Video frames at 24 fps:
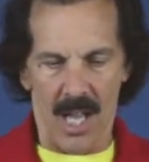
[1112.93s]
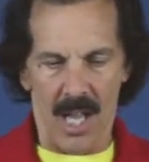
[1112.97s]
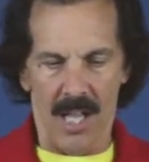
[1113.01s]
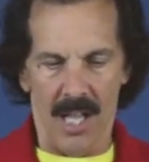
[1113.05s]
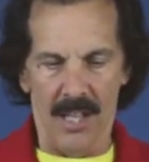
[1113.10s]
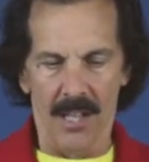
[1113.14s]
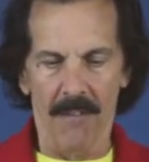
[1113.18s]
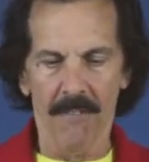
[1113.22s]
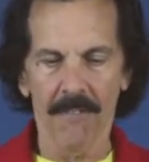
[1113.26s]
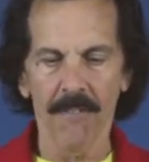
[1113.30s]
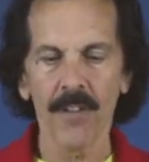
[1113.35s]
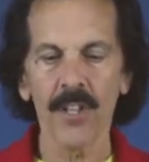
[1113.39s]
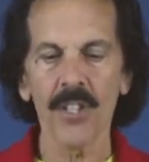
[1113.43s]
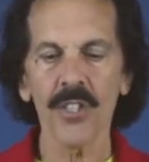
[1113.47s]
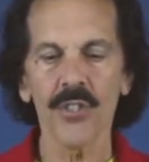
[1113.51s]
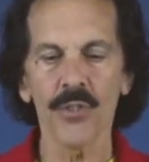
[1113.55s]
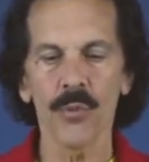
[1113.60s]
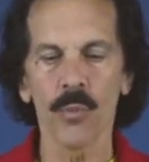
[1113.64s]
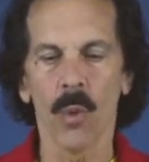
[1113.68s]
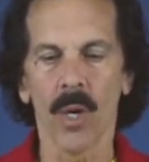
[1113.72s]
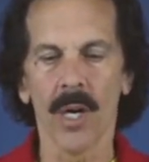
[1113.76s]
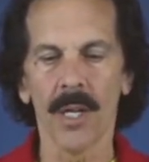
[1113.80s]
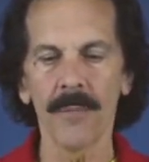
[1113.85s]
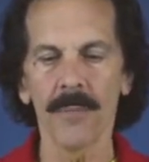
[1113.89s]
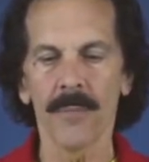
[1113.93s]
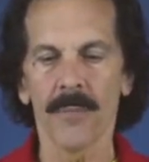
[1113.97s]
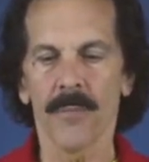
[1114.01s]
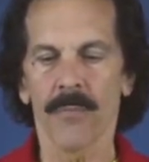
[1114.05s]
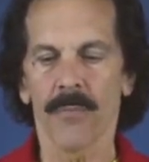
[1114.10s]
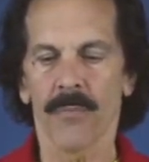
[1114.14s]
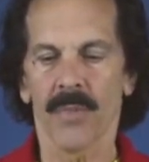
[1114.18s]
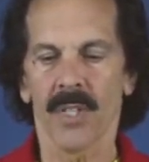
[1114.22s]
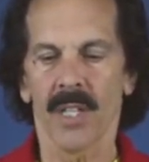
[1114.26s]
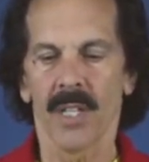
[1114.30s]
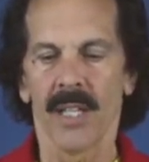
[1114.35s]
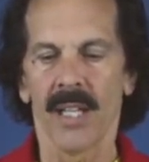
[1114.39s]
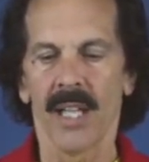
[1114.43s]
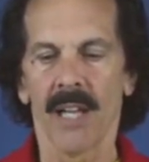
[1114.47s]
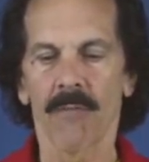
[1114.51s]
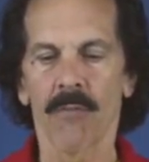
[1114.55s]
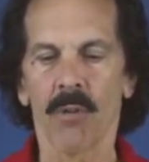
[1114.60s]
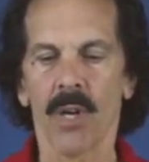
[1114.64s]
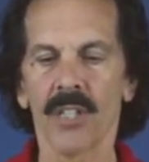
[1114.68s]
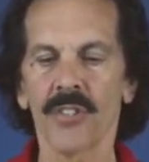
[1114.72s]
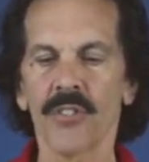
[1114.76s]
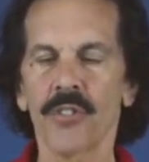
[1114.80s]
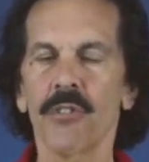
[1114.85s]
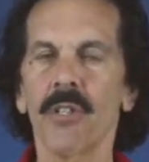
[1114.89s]
And the first one, you
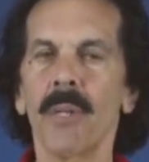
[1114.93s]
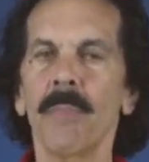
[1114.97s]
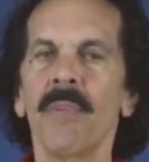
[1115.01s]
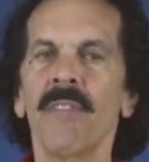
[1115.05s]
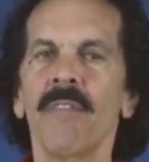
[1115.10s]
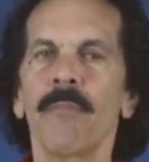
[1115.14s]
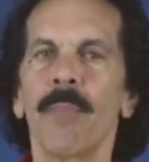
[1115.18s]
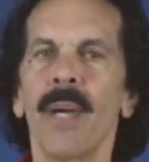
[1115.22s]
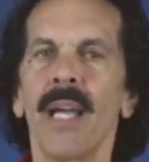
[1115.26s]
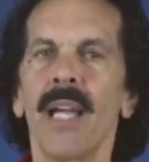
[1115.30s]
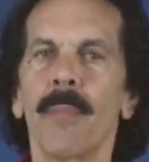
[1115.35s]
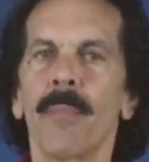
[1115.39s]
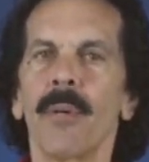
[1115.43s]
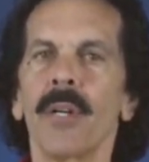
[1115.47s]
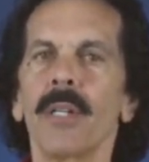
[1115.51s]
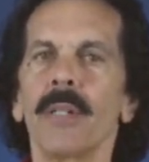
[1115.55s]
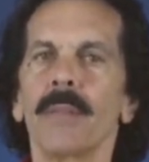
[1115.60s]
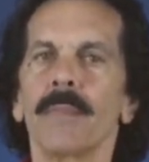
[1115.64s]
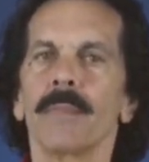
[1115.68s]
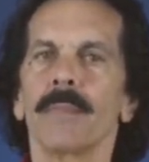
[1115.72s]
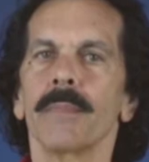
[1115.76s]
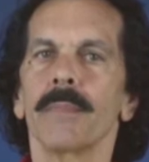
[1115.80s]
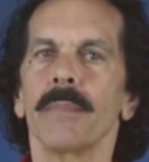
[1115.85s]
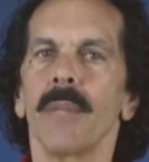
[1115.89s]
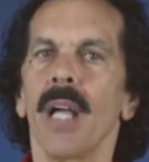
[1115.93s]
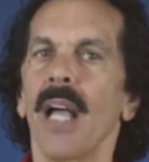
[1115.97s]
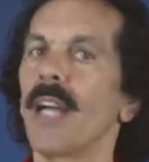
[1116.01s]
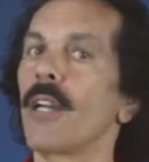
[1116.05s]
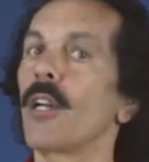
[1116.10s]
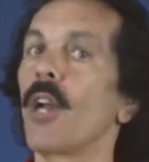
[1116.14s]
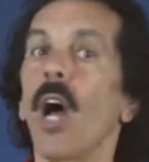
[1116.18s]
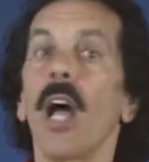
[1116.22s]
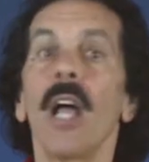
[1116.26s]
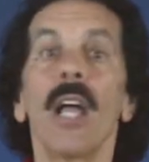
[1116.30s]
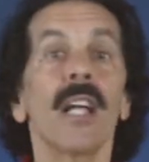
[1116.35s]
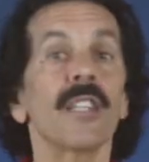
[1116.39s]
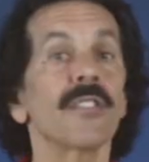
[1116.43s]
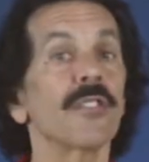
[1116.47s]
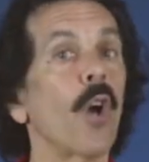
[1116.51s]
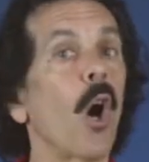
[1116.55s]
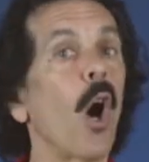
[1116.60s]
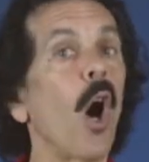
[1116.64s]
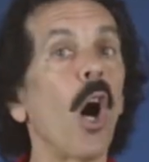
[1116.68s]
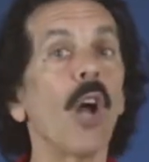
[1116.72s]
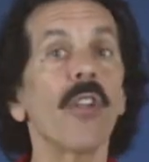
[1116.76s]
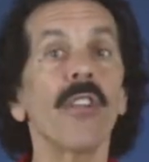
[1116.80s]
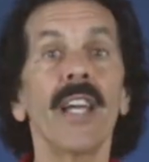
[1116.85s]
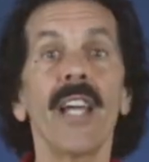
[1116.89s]
have a strip of paper, and that's
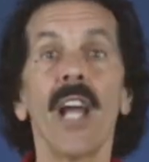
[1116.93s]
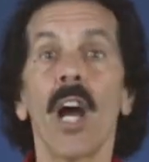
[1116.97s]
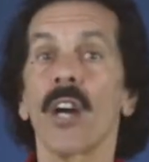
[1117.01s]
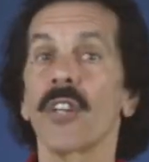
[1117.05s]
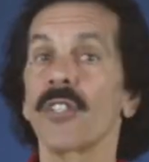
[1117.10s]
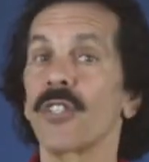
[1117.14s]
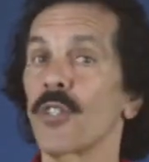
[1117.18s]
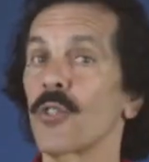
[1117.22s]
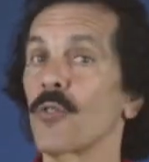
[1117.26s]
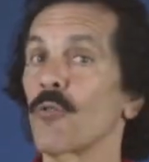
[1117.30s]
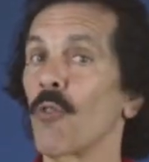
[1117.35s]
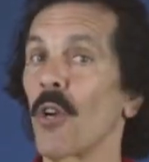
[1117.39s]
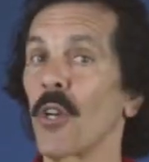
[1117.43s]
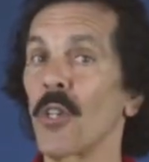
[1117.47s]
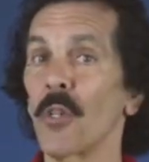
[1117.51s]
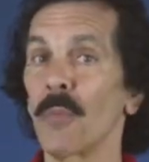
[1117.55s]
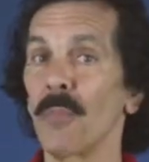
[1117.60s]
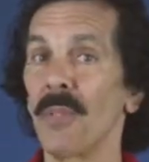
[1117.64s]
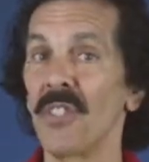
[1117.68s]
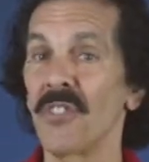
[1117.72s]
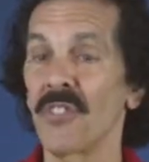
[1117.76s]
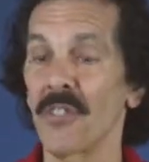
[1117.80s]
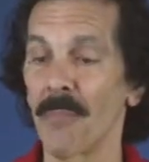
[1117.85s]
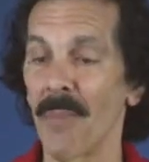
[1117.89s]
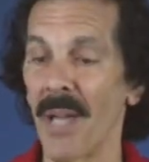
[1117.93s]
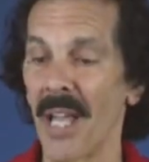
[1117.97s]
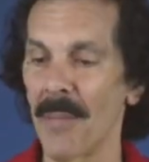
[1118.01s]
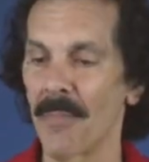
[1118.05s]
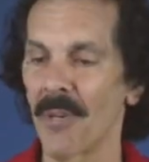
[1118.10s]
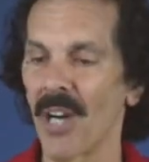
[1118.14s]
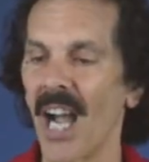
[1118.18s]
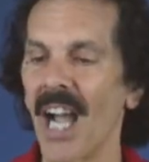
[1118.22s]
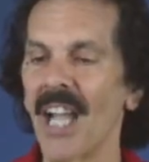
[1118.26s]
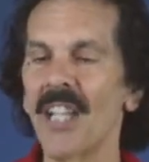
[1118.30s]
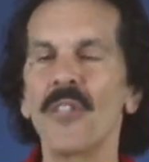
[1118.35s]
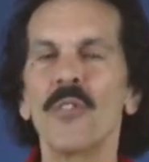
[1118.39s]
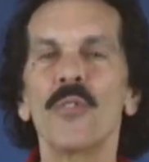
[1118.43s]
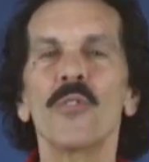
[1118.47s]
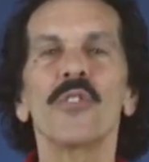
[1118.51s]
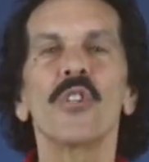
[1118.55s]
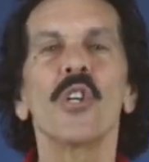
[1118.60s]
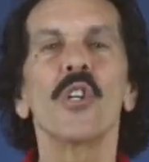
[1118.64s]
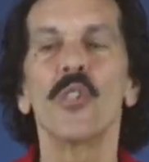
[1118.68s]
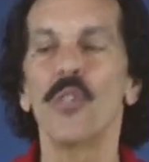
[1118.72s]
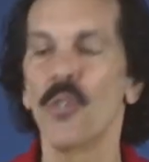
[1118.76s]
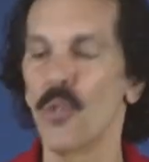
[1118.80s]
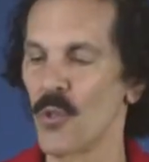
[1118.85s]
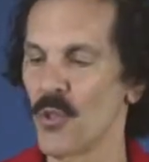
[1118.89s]
all they are, just regular piece of paper. I use
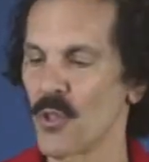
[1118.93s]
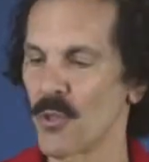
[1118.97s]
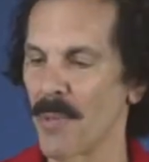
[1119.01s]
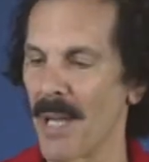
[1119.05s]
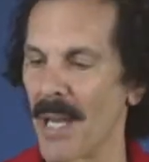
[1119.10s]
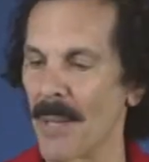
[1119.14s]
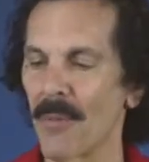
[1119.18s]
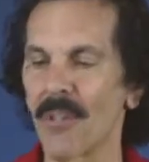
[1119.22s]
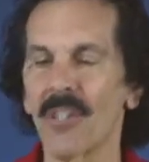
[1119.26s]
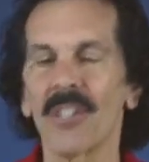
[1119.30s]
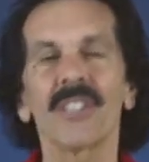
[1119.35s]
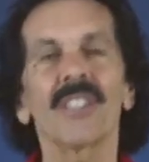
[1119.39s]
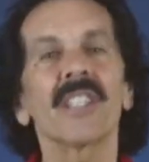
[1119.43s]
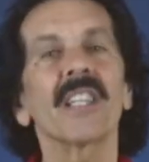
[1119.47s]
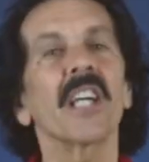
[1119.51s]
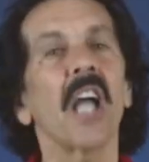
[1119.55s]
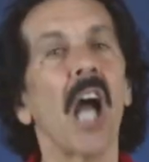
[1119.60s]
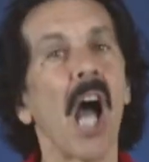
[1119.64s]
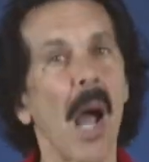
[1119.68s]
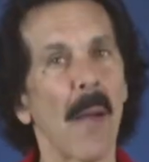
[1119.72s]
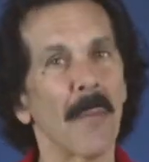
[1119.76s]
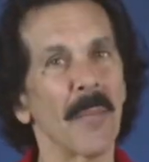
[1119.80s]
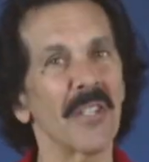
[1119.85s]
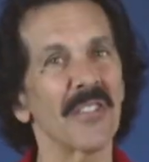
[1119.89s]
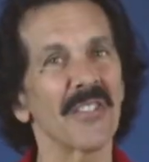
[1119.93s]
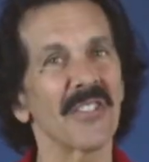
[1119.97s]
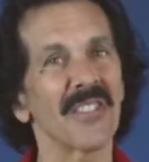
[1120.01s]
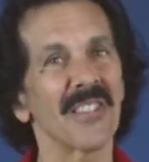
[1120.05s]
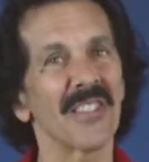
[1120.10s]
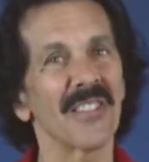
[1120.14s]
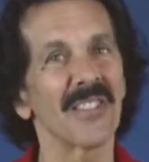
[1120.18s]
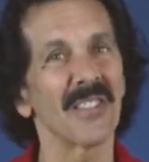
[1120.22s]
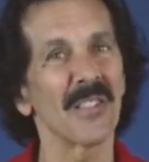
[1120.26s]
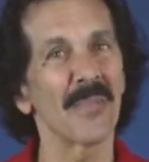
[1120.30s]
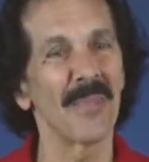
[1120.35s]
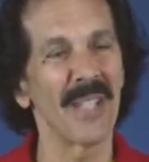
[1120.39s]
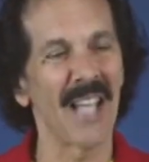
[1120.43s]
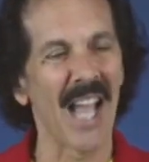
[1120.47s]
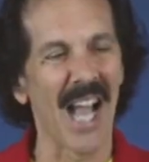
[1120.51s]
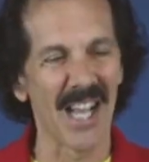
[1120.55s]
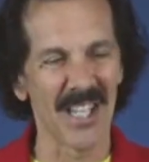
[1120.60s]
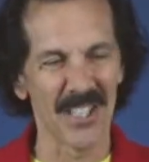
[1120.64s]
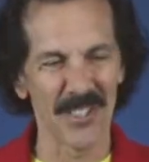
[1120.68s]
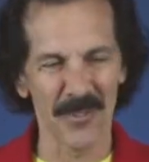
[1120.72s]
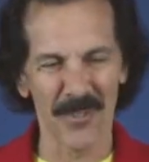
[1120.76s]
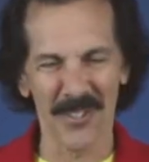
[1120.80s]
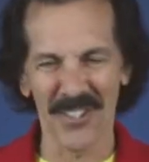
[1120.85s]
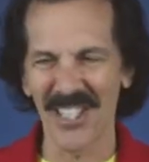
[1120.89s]
newspaper, the comics, to be
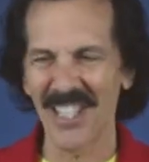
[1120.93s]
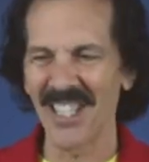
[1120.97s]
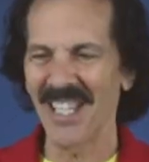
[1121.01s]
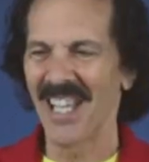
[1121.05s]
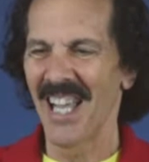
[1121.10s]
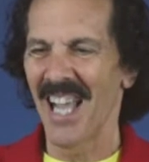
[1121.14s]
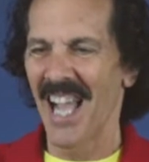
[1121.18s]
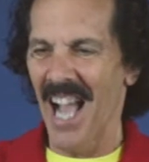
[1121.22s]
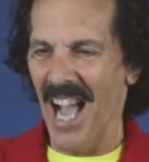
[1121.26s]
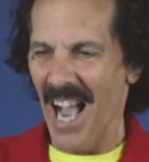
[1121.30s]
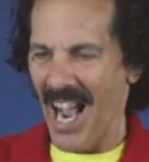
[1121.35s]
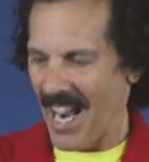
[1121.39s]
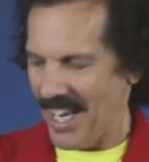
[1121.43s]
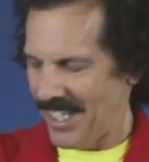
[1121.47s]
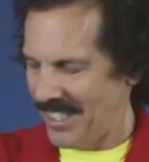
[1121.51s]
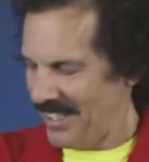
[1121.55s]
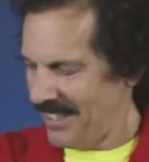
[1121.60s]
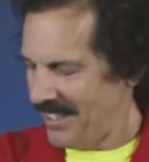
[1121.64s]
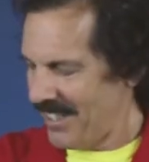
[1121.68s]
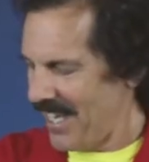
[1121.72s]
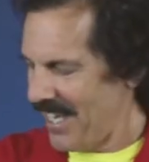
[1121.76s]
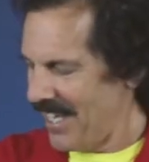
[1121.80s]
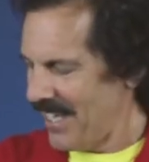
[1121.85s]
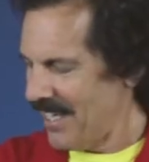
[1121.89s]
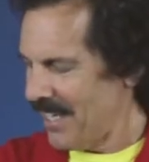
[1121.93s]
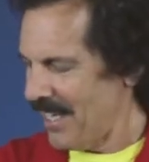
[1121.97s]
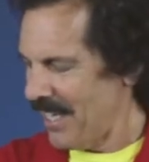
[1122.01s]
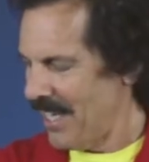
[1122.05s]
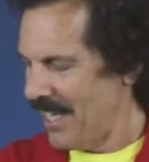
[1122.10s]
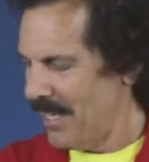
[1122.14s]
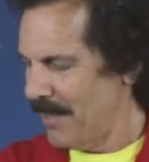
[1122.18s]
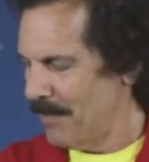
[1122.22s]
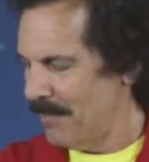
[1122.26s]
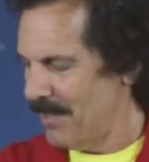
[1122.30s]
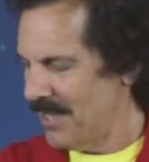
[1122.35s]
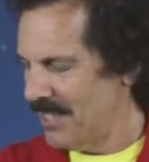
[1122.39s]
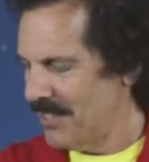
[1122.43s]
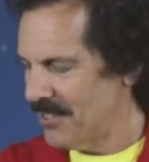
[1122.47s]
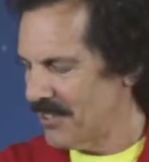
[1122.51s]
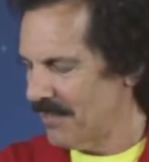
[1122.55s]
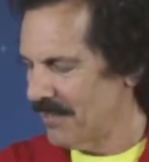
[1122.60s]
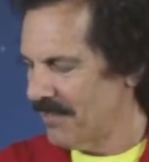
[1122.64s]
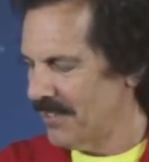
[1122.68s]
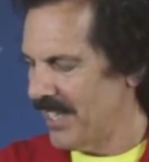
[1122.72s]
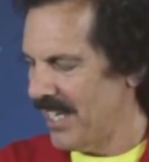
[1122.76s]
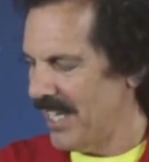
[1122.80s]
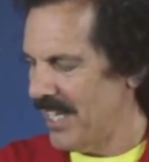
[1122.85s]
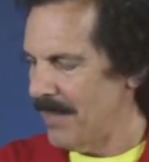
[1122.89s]
honest with you. You take a piece
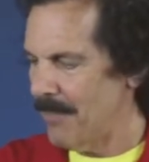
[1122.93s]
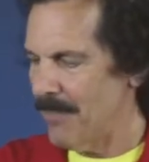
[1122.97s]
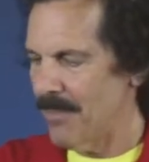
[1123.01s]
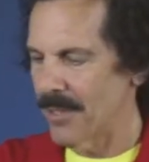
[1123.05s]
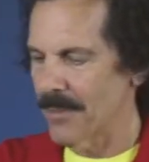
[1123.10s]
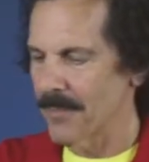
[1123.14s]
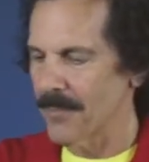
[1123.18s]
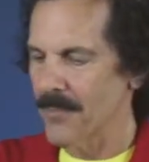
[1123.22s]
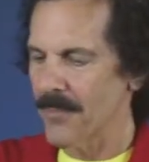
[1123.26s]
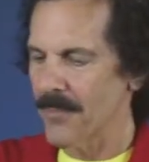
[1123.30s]
of tape,